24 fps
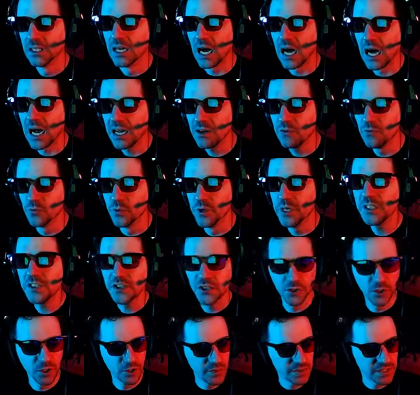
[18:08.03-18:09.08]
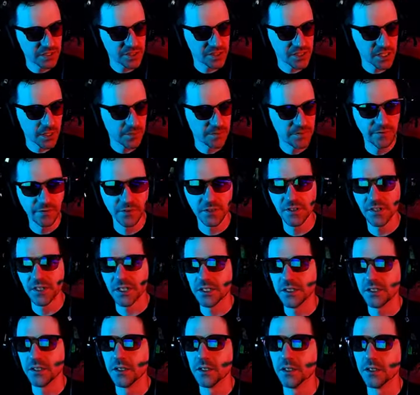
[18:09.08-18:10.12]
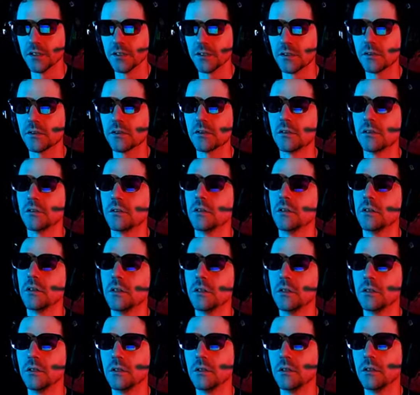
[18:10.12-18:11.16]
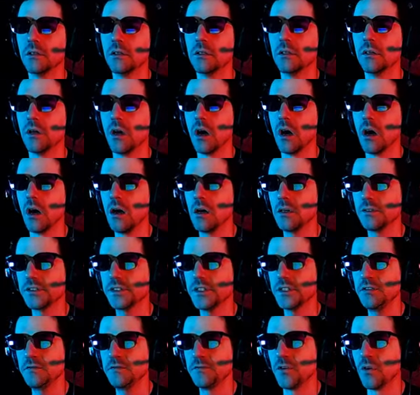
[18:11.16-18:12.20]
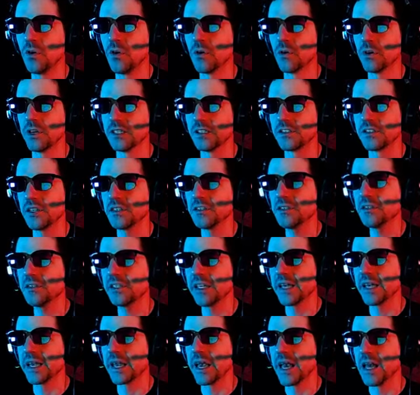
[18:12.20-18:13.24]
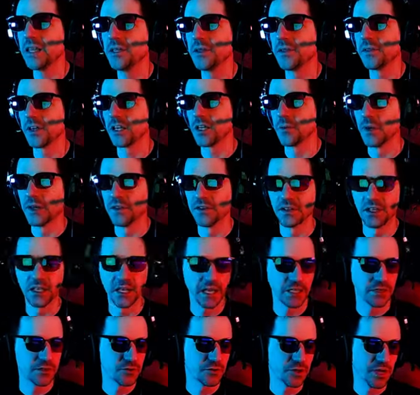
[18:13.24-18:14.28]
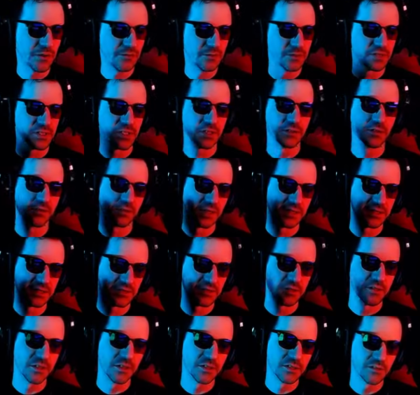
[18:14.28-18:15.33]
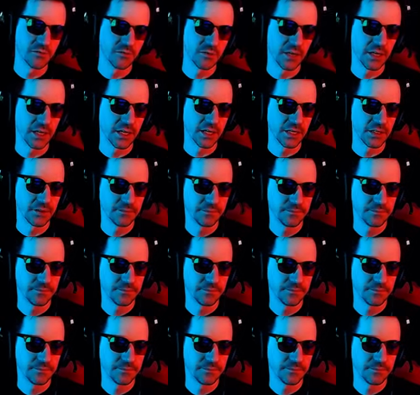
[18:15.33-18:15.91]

I wish you had been subbed for six years. Haunted Forest doesn't say anything about the Cannon Travel Center that's this way.